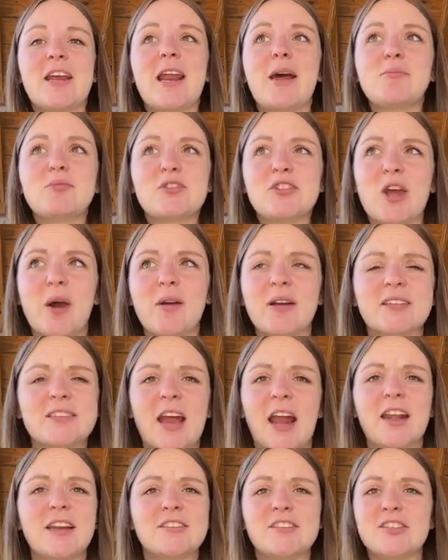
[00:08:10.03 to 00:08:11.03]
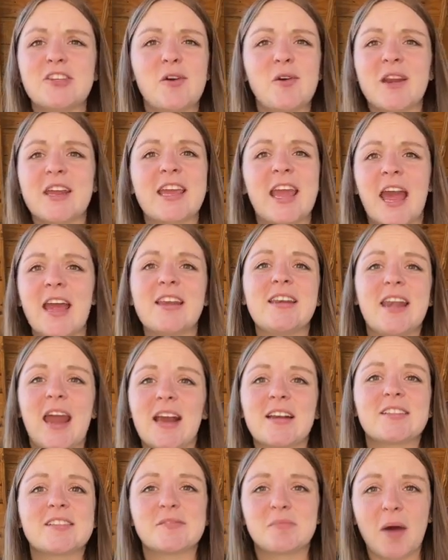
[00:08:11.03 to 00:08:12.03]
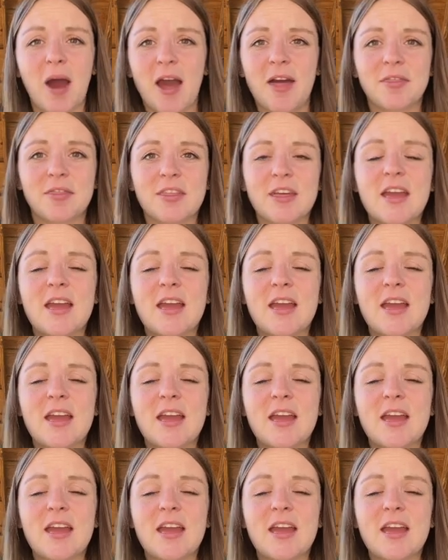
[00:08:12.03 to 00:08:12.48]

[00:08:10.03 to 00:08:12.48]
and I'm so excited to do it again next month.